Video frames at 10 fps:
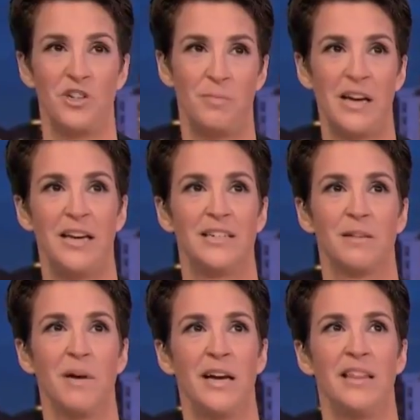Deutsche Bank
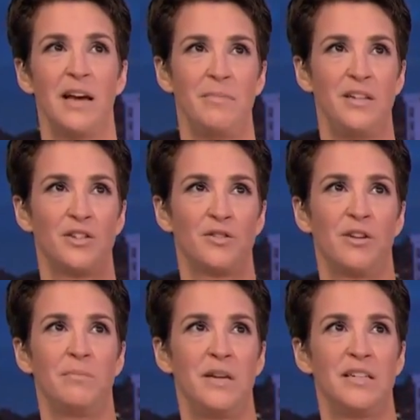needs the money. That means
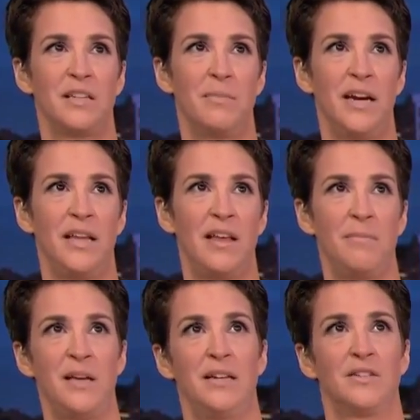Trump needs the money.
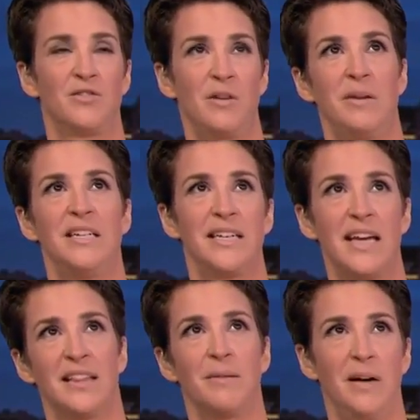That means Trump needs to
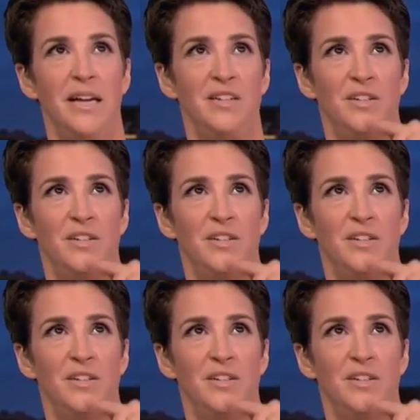get the money.